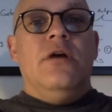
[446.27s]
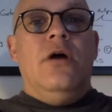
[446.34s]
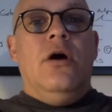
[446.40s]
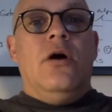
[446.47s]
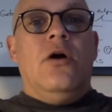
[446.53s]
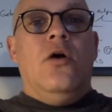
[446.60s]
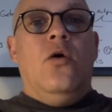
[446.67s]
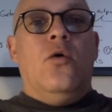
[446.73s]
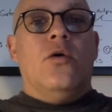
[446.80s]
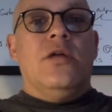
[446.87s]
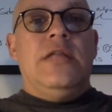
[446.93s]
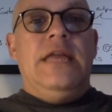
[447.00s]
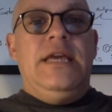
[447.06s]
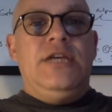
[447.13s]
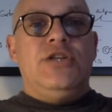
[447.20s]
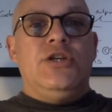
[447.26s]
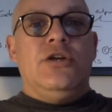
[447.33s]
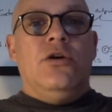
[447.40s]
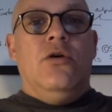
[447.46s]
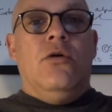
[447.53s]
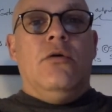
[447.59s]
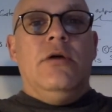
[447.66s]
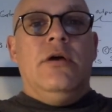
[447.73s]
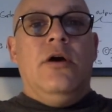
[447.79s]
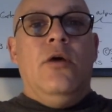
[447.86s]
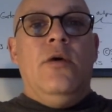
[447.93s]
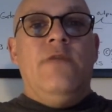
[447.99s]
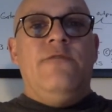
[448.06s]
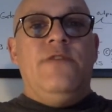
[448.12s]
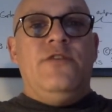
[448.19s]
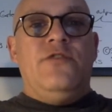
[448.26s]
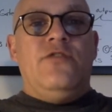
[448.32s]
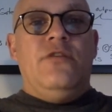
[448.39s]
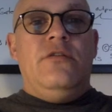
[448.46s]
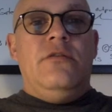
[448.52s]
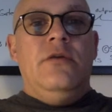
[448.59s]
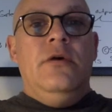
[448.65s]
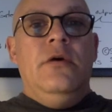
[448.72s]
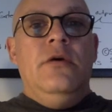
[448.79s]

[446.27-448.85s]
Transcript: a correlation coefficient.